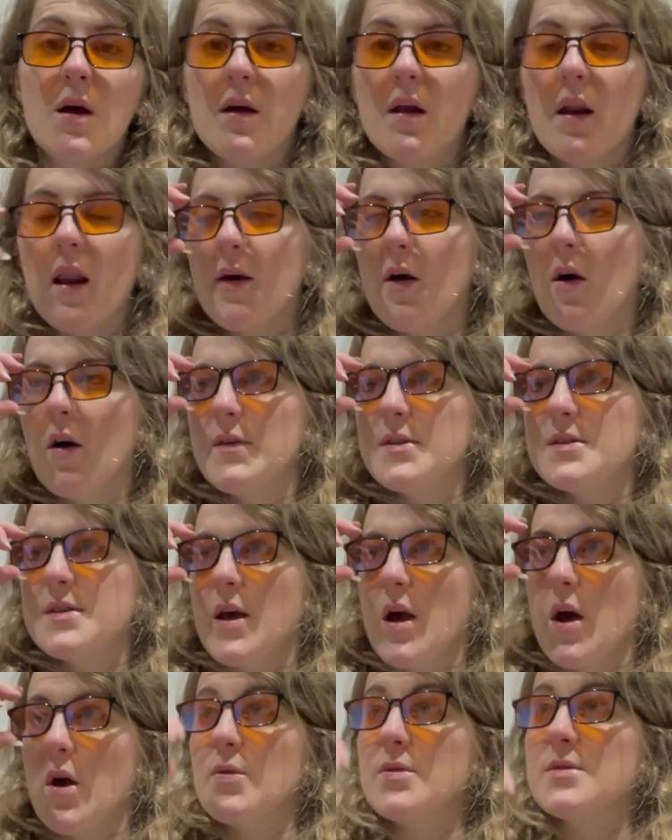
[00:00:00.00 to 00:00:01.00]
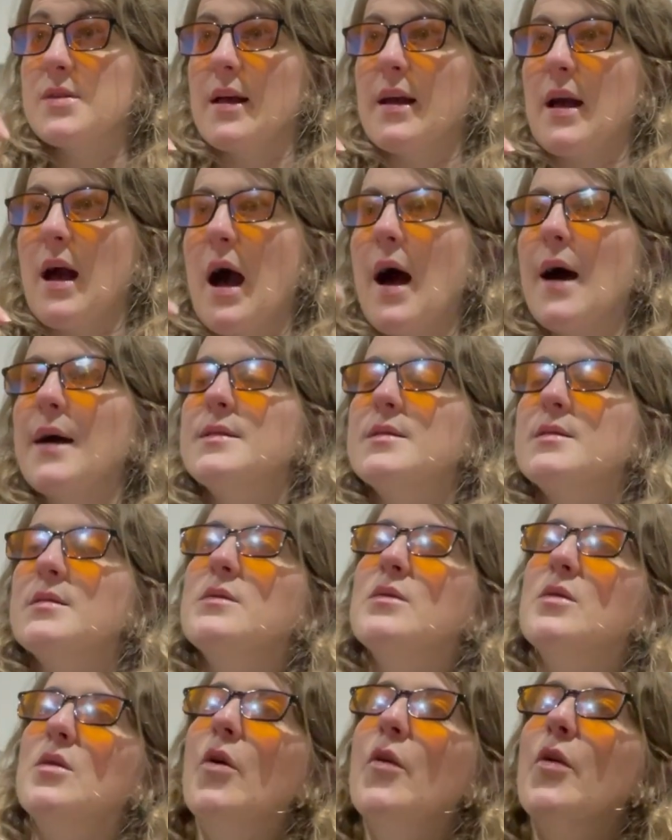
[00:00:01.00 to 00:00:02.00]
Like, obviously, oats, like, add
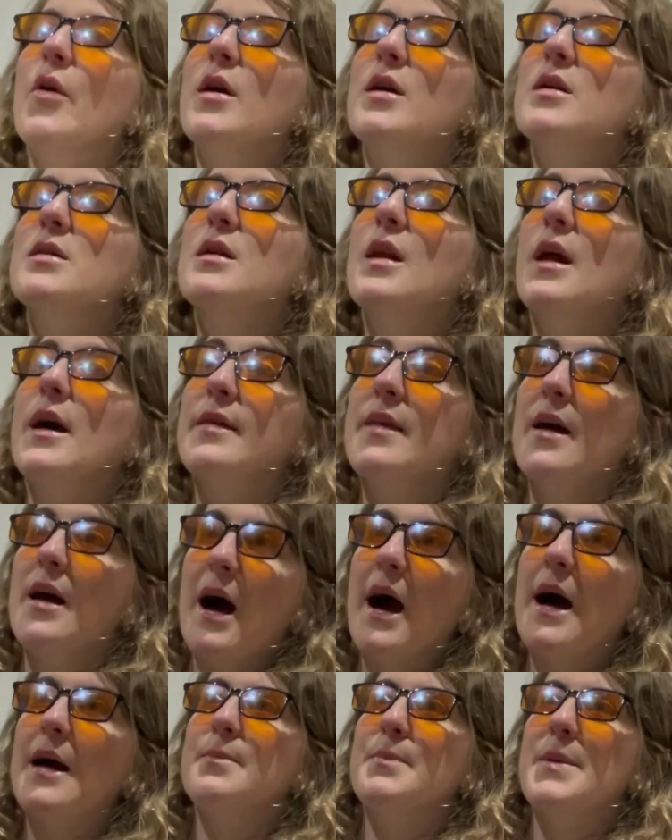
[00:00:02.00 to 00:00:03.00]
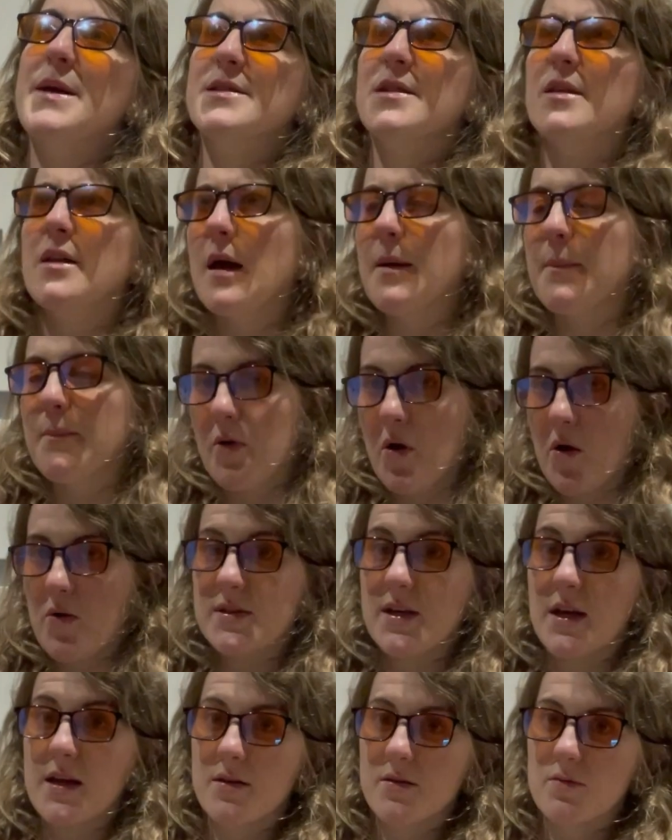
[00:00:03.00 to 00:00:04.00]
other, like, they add bits of, like,
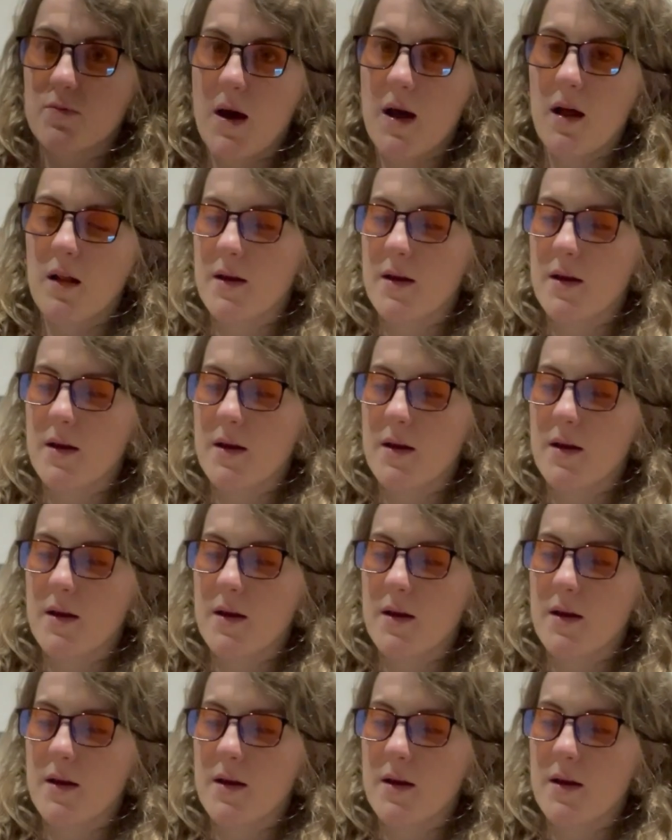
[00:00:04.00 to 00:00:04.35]
protein as well, you